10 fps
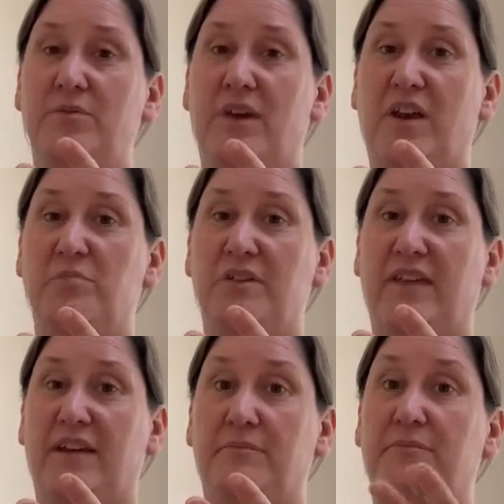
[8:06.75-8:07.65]
we're going to breathe
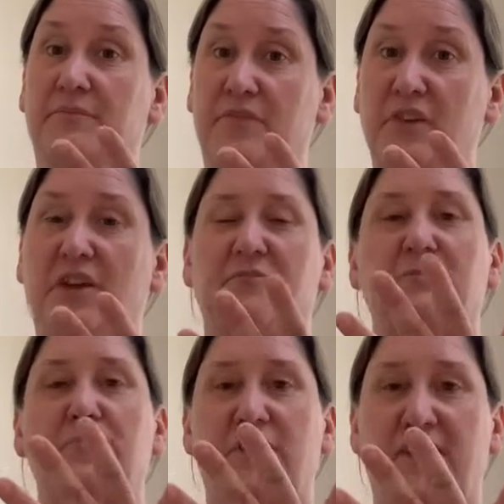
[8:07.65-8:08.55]
out. So
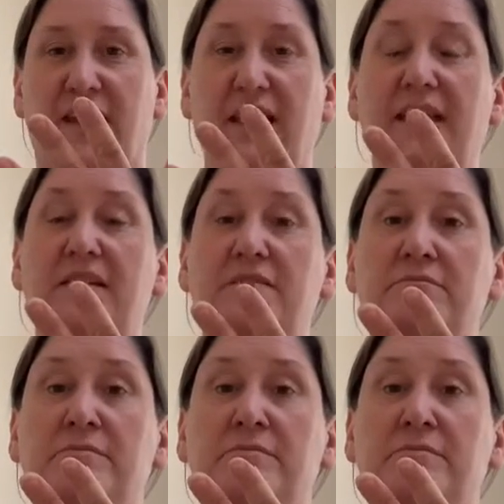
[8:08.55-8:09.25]
breathing in